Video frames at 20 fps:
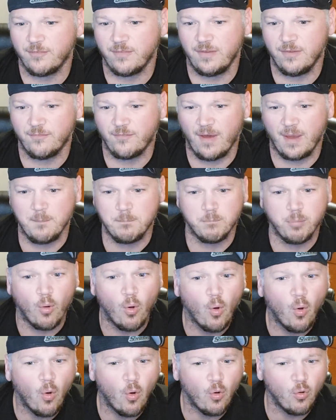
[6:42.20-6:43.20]
If I
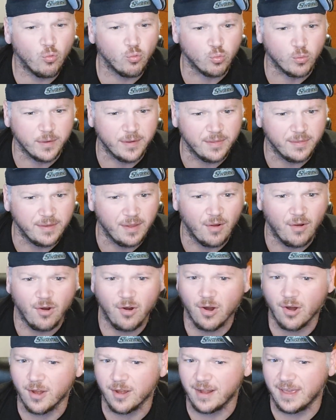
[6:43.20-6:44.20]
pull really
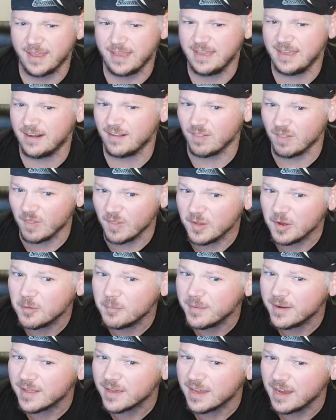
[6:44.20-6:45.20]
hard, I can get a little
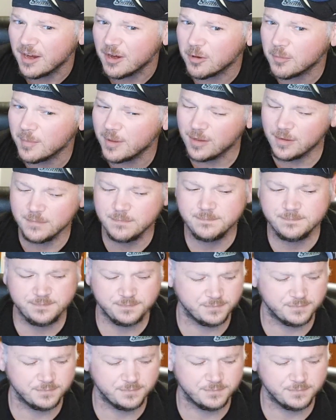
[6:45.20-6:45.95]
bit of caramel.